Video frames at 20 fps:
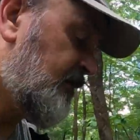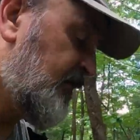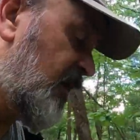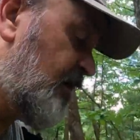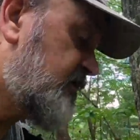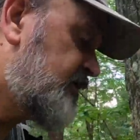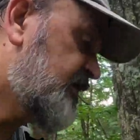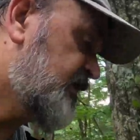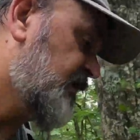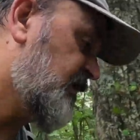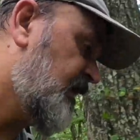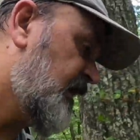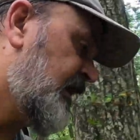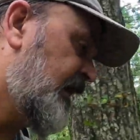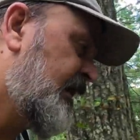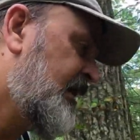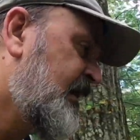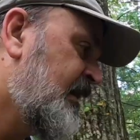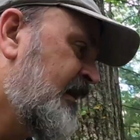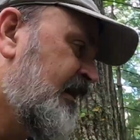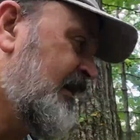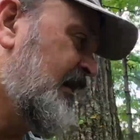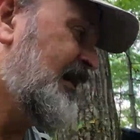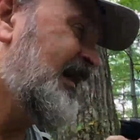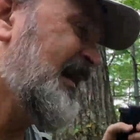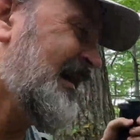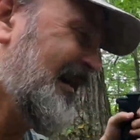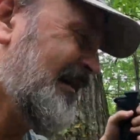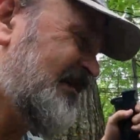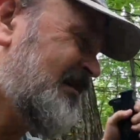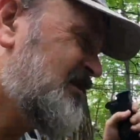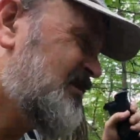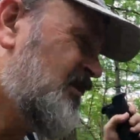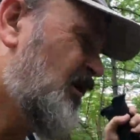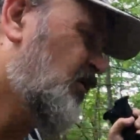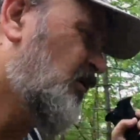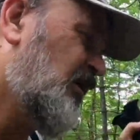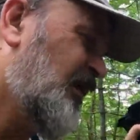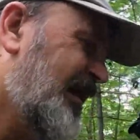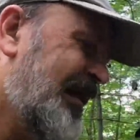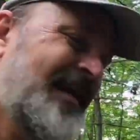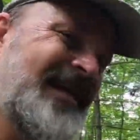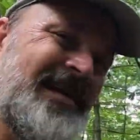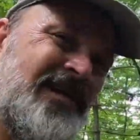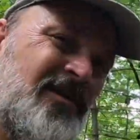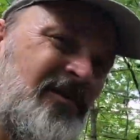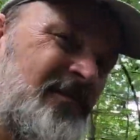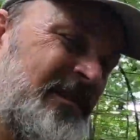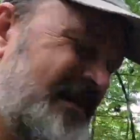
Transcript: opposed to it. I just don't like it on